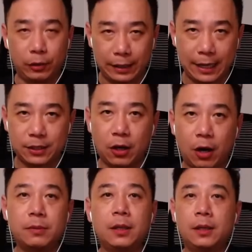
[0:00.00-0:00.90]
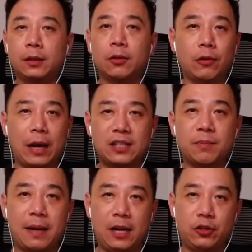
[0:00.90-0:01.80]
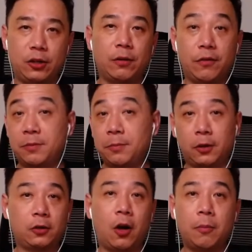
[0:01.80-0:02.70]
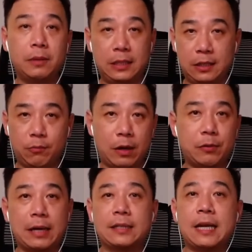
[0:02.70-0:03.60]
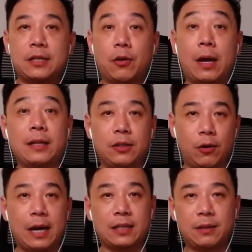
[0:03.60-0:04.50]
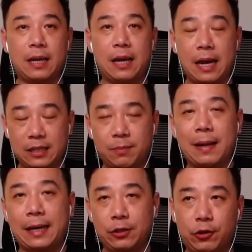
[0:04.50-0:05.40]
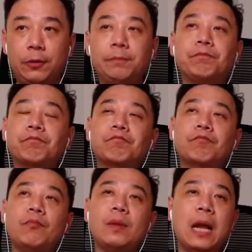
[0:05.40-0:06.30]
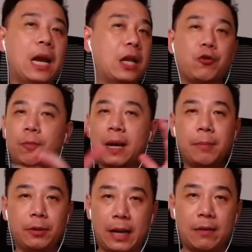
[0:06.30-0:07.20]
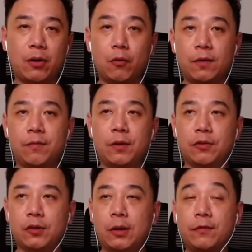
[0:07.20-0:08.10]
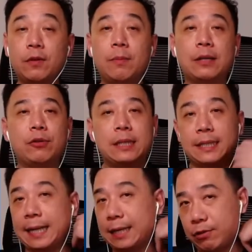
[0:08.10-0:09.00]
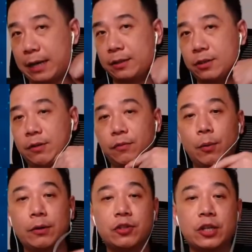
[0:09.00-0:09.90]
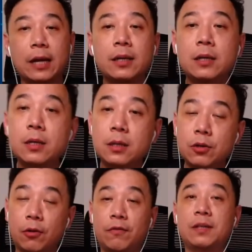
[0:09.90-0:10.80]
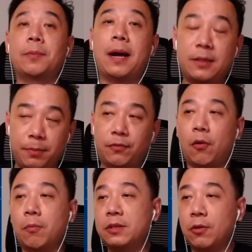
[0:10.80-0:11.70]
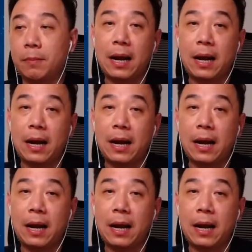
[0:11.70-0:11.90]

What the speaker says: desktop, go to adsmanager.facebook.com. This is where you access your ads manager, and then you'll be able to have an overview. So a few metrics that I track. So if you want to check your Facebook ads performance, your Meta